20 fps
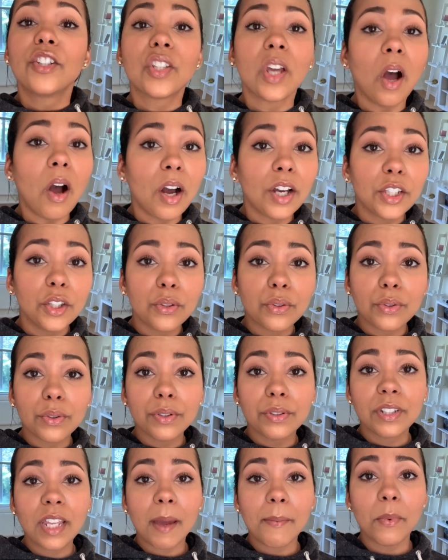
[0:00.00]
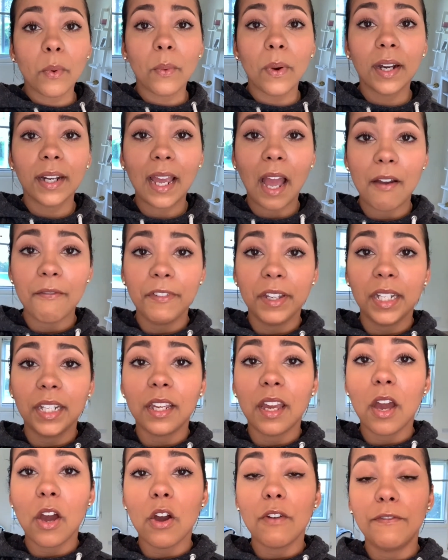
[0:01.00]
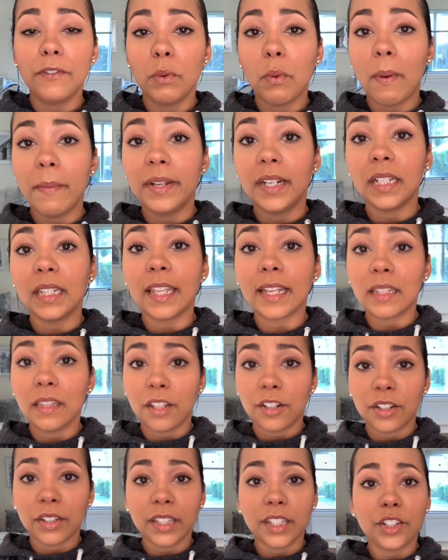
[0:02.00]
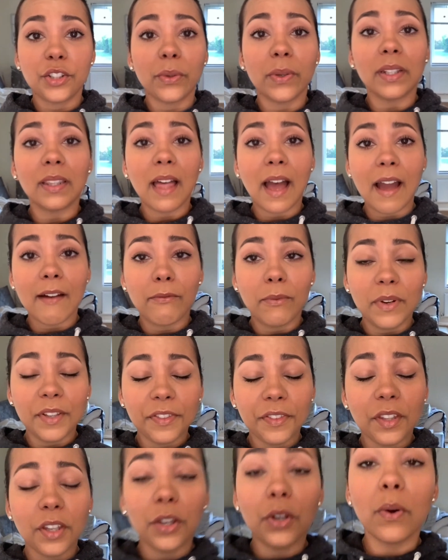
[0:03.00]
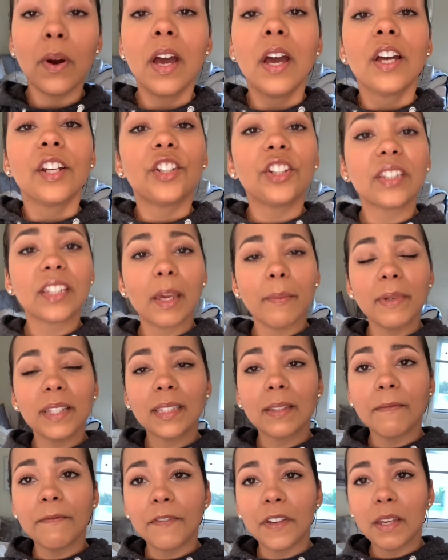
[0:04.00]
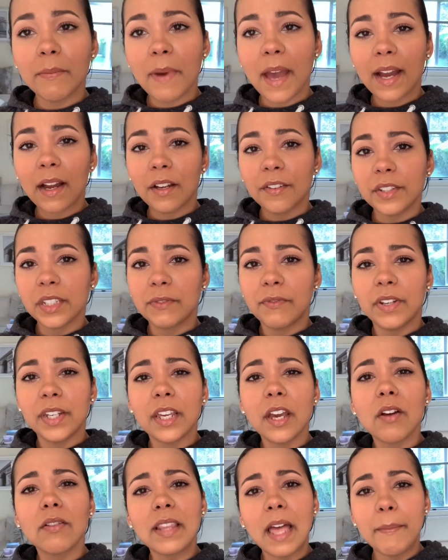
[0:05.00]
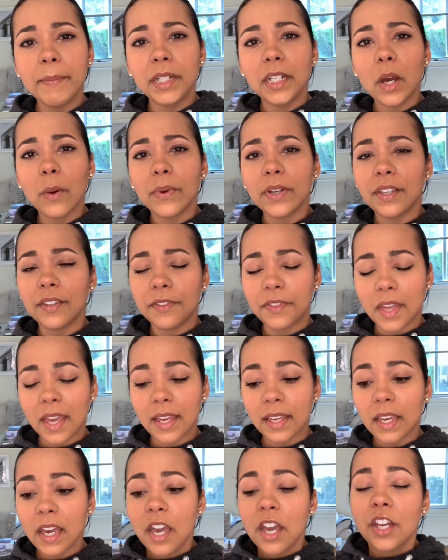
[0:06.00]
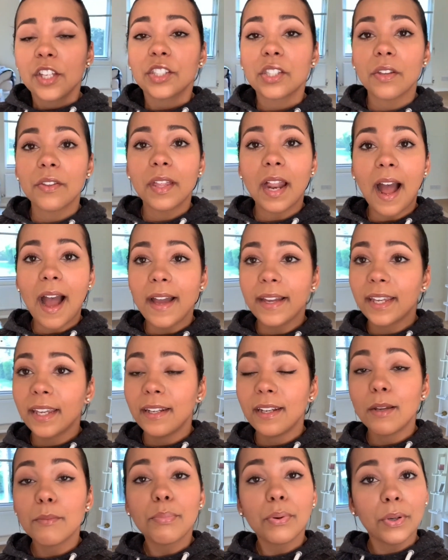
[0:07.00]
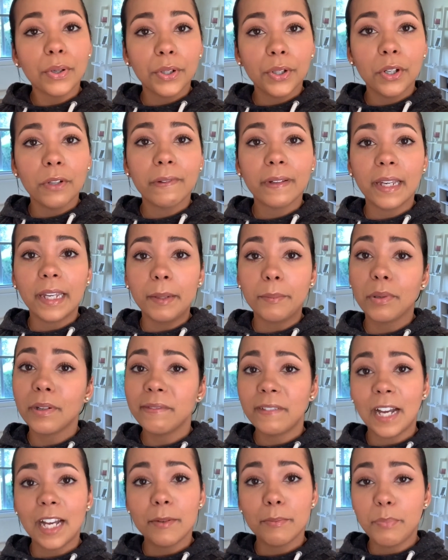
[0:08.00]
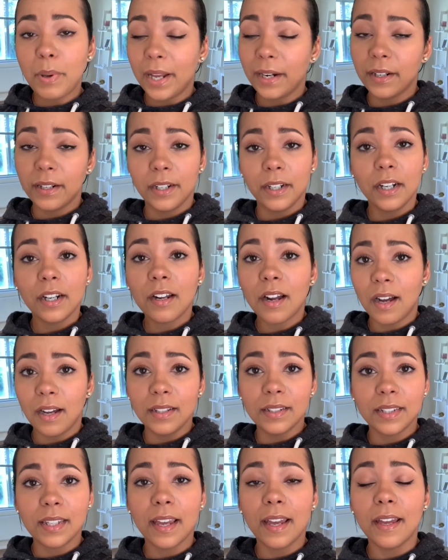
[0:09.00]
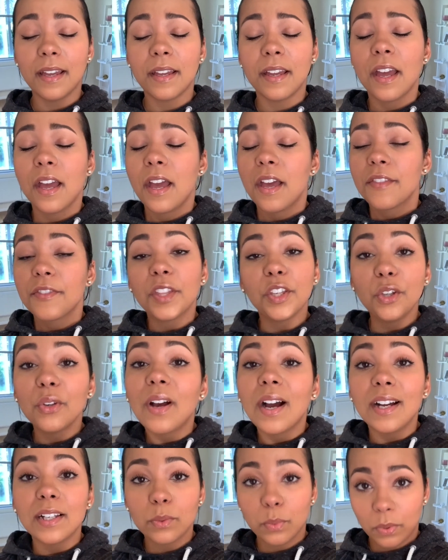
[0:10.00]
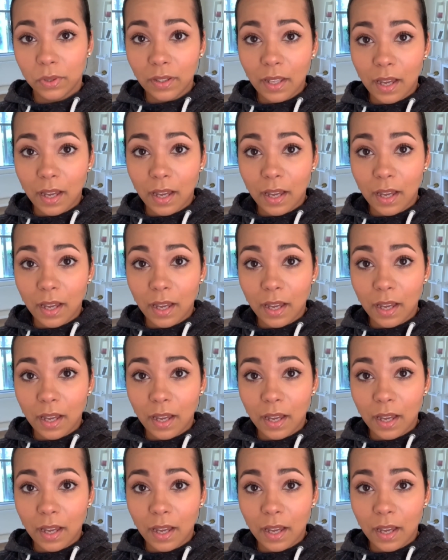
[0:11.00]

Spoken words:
talk you through type of workout video, if you want me to like literally do it live with you, just give me some feedback on this video. Let me know what you think so that I can improve and provide better content that you guys will